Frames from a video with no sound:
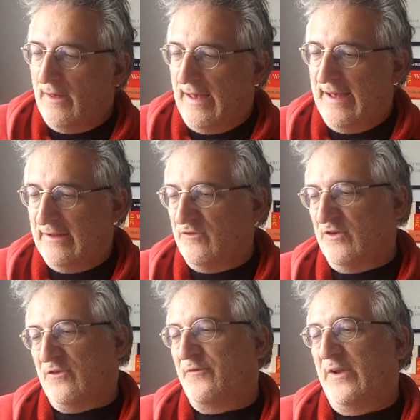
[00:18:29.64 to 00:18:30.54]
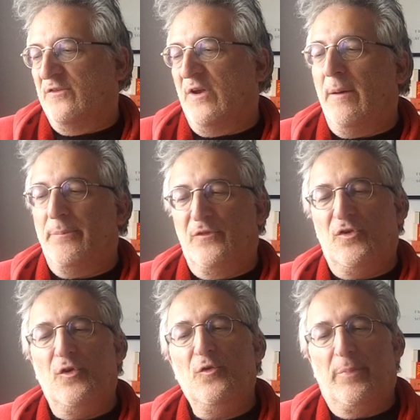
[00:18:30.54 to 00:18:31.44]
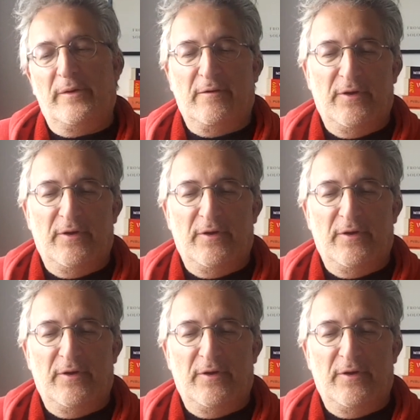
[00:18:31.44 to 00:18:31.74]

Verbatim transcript: And just to finish up, two buddy